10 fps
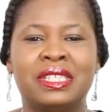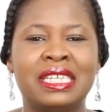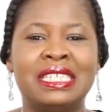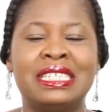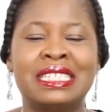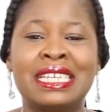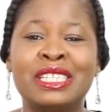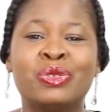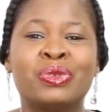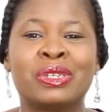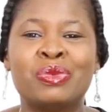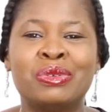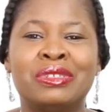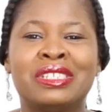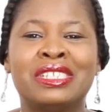Then in the 10th week, we
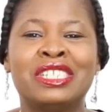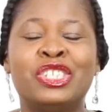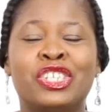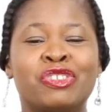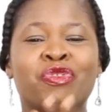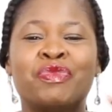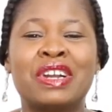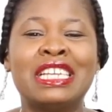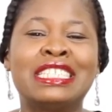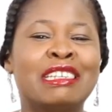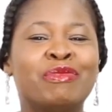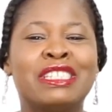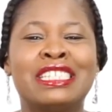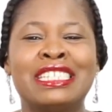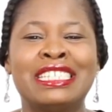would just revise
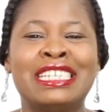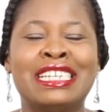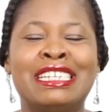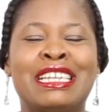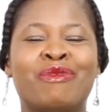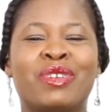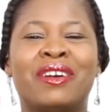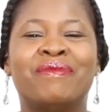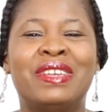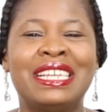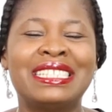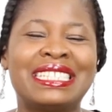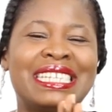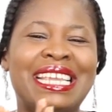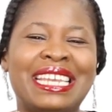everything that we have learned
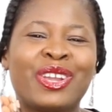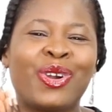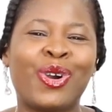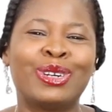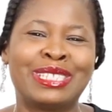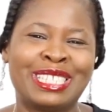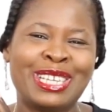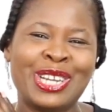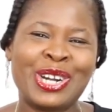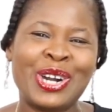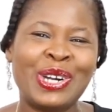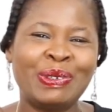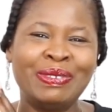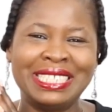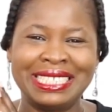in the course
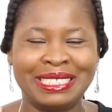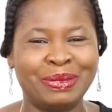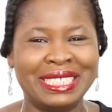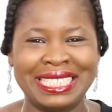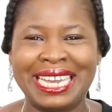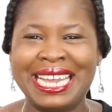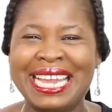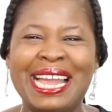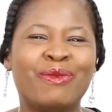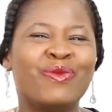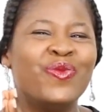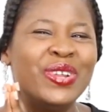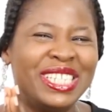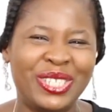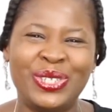of the semester. I
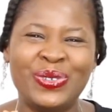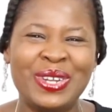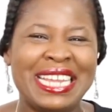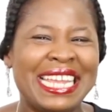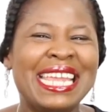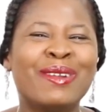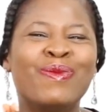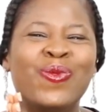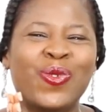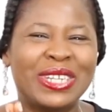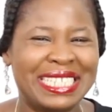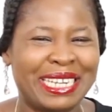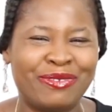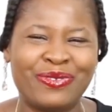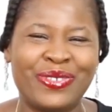wish you a
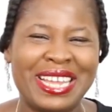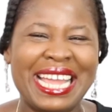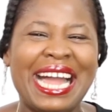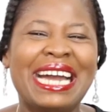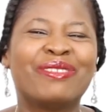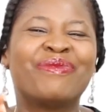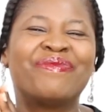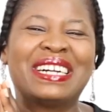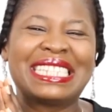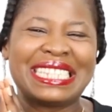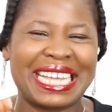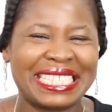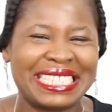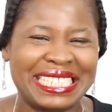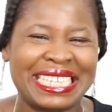wonderful and
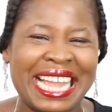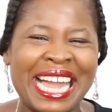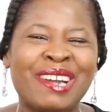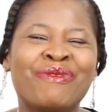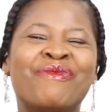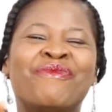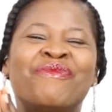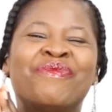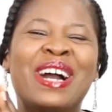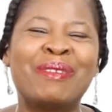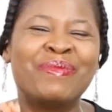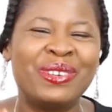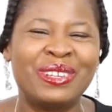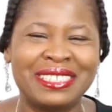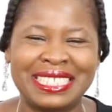fantastic and
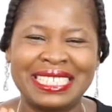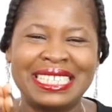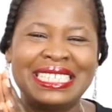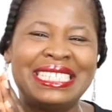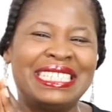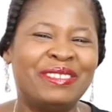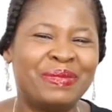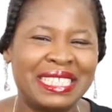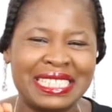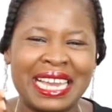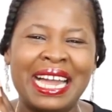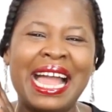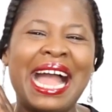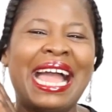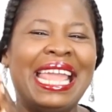fabulous semester
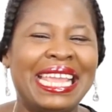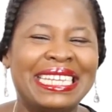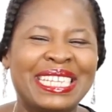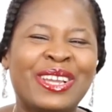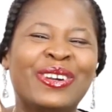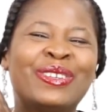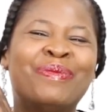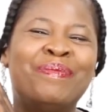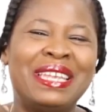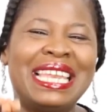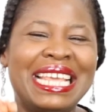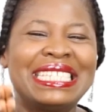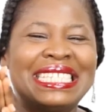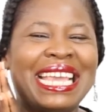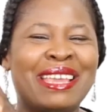ahead. God
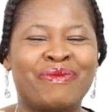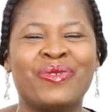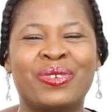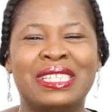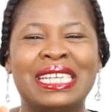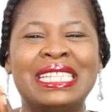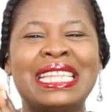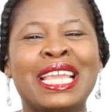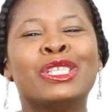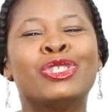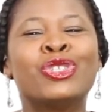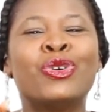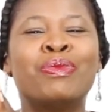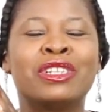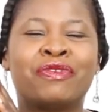bless everyone. Thank you
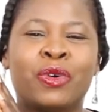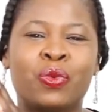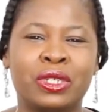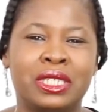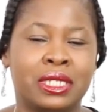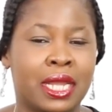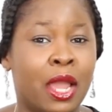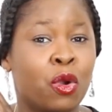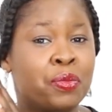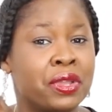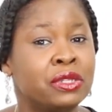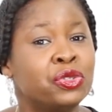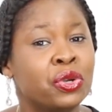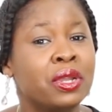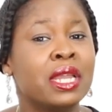so much for watching. I hope you
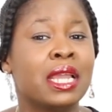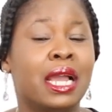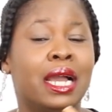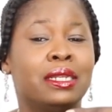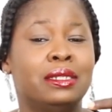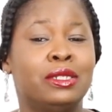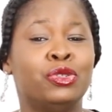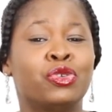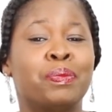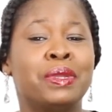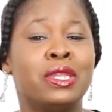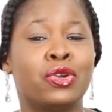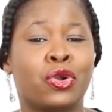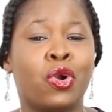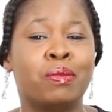enjoy, and drop in
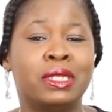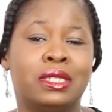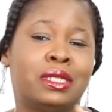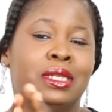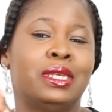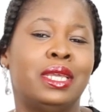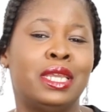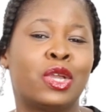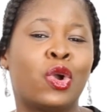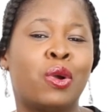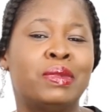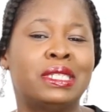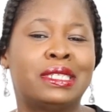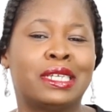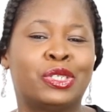your comments in the
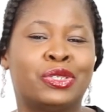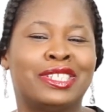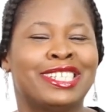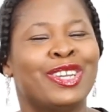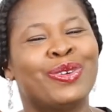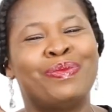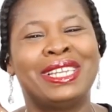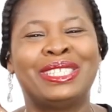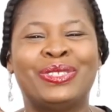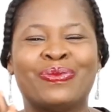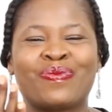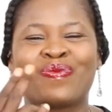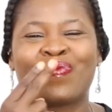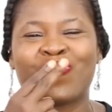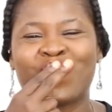comment section. God bless you.
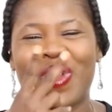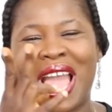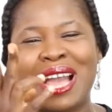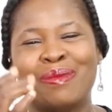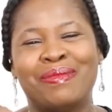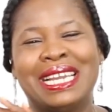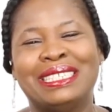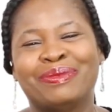Bye.